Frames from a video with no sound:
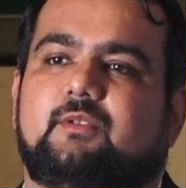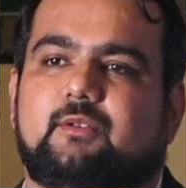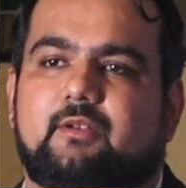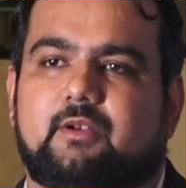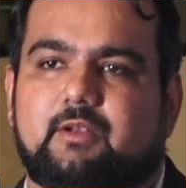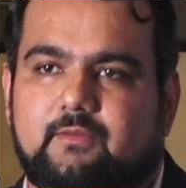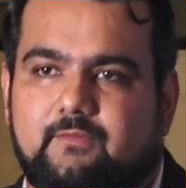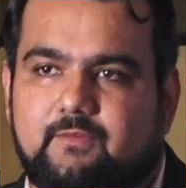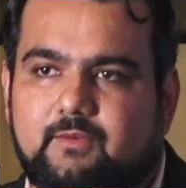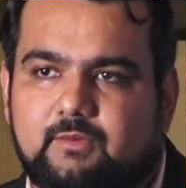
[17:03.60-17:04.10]
to
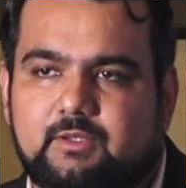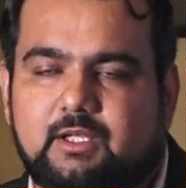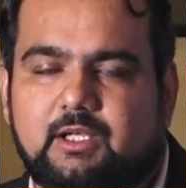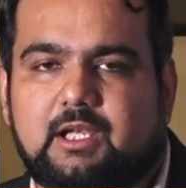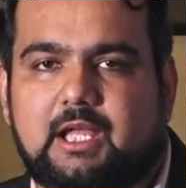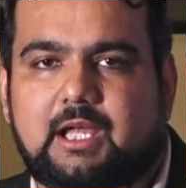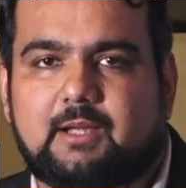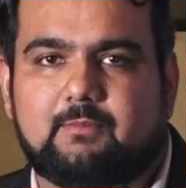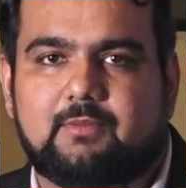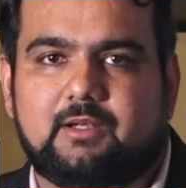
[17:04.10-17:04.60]
review the
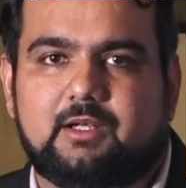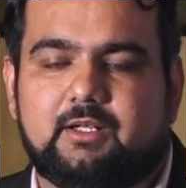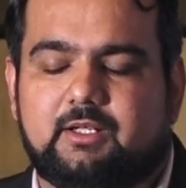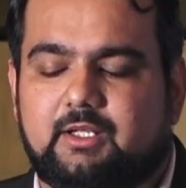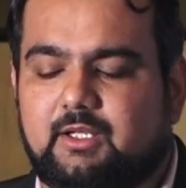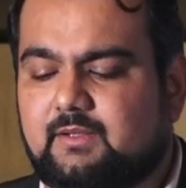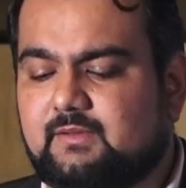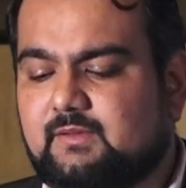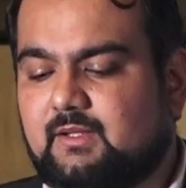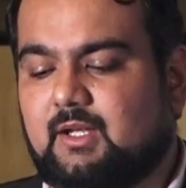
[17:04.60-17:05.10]

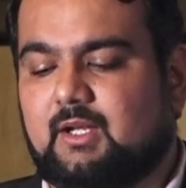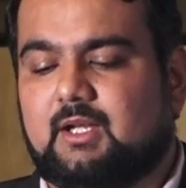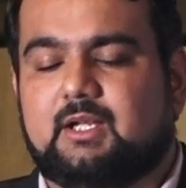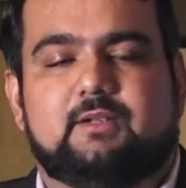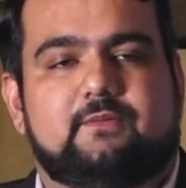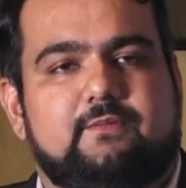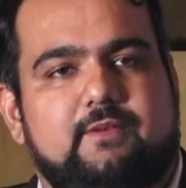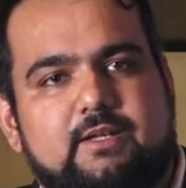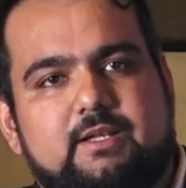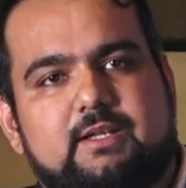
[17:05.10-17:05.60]
liabilities,
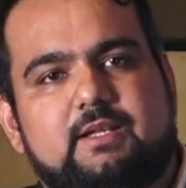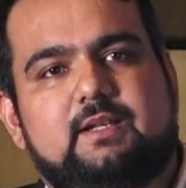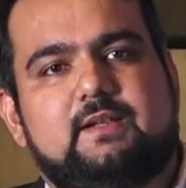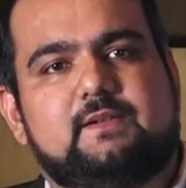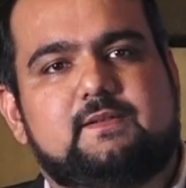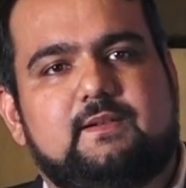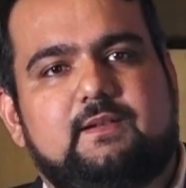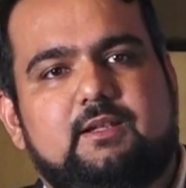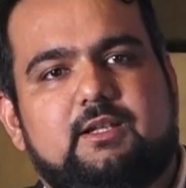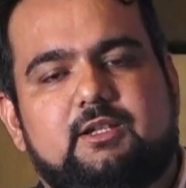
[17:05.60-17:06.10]
very
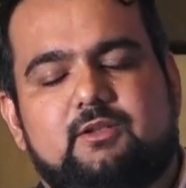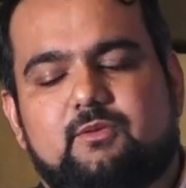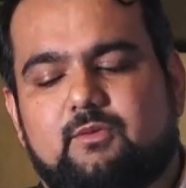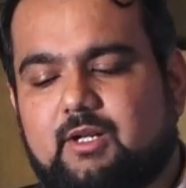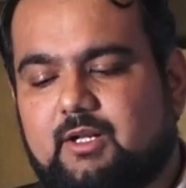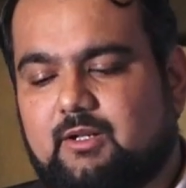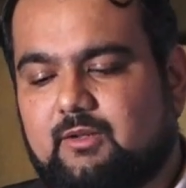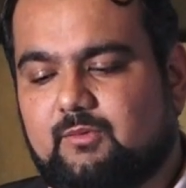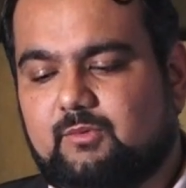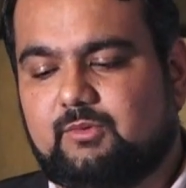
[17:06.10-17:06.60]
easily you
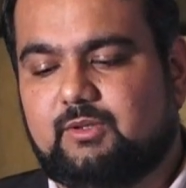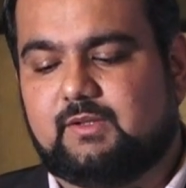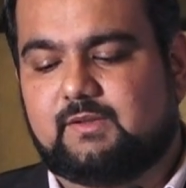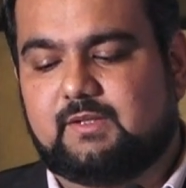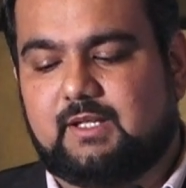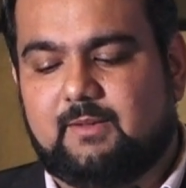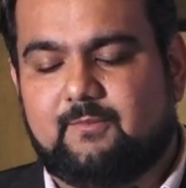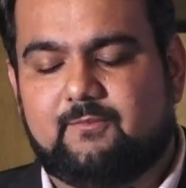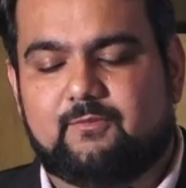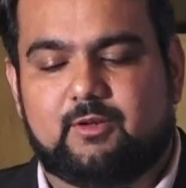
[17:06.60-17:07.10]
can do the
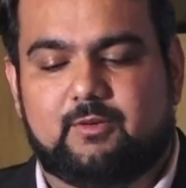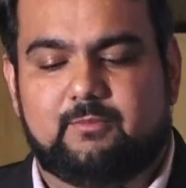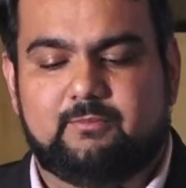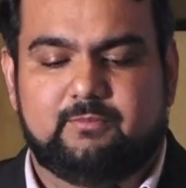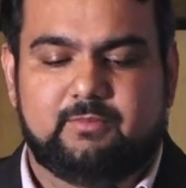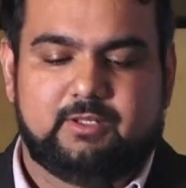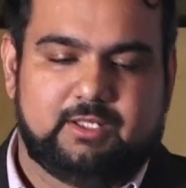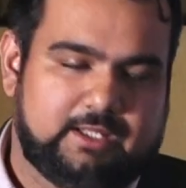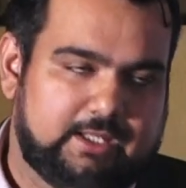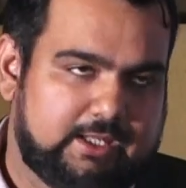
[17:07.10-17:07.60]
same from
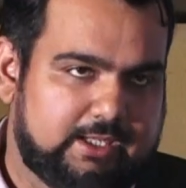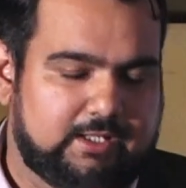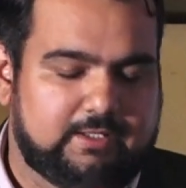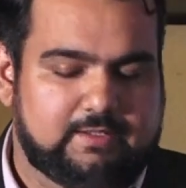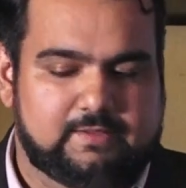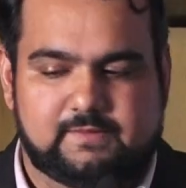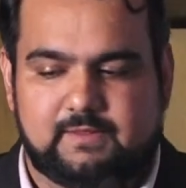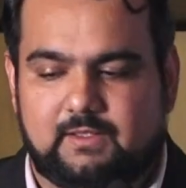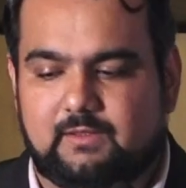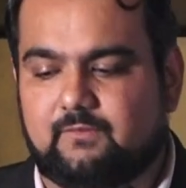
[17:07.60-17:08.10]
here
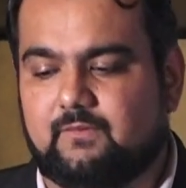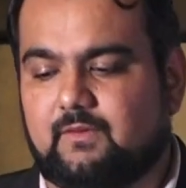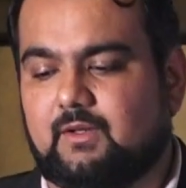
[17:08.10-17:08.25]
itself.